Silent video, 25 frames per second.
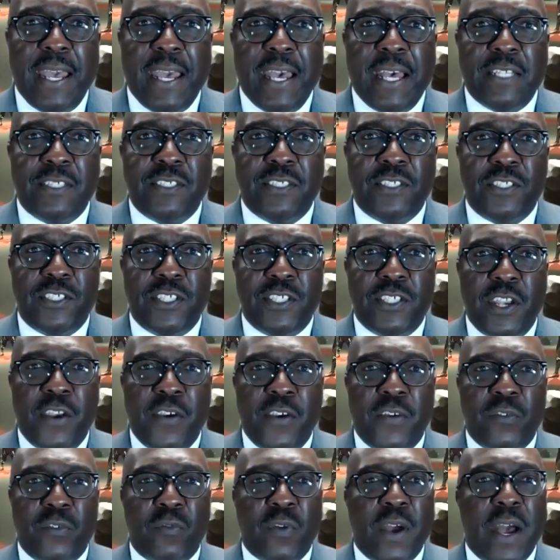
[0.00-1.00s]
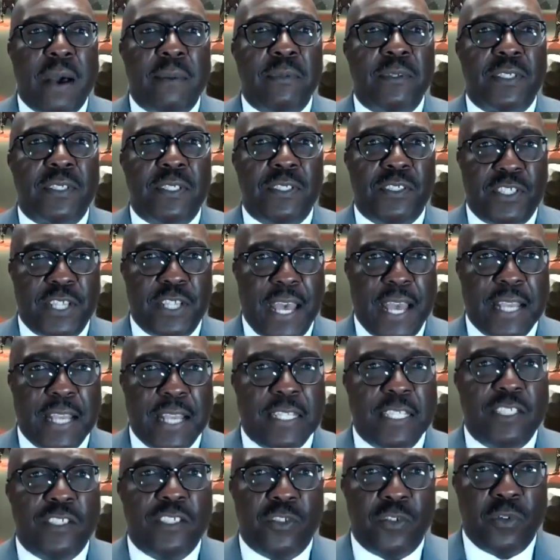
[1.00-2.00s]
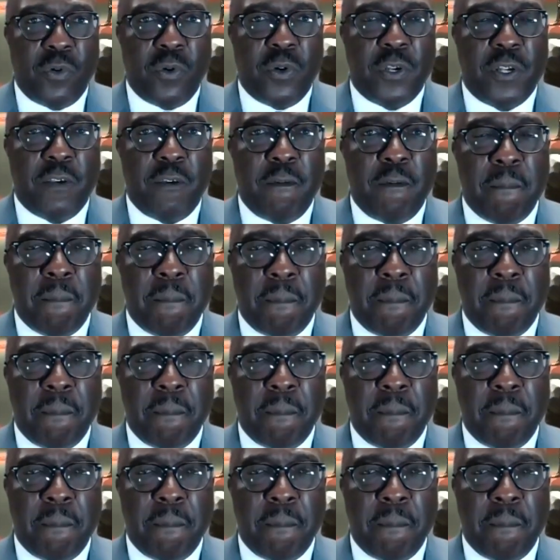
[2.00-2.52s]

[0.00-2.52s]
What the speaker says: asked Sharon Robinson, Jackie's daughter,